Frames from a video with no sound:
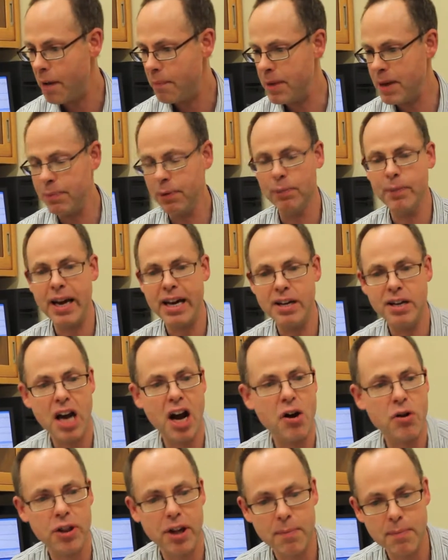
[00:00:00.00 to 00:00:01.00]
People may
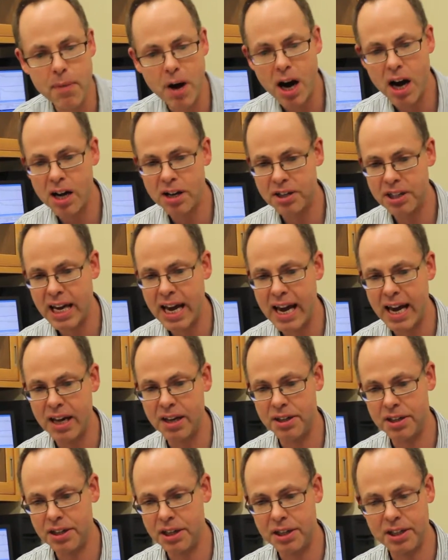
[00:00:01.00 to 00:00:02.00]
know that Mars
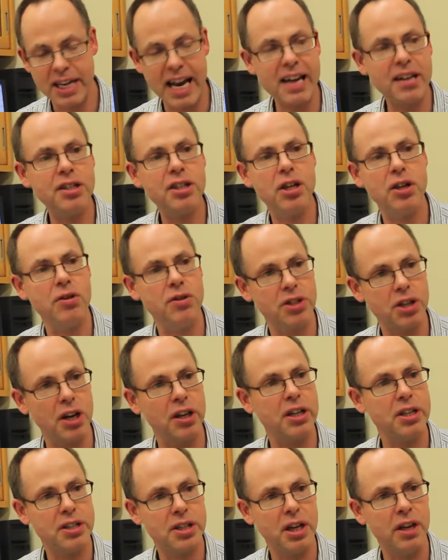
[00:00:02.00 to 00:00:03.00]
has sand dunes
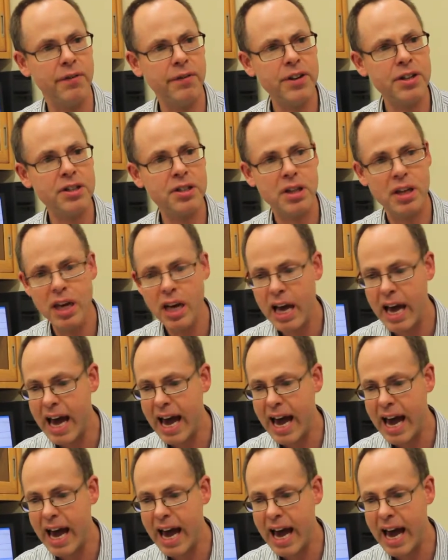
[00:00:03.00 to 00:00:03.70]
on its surface,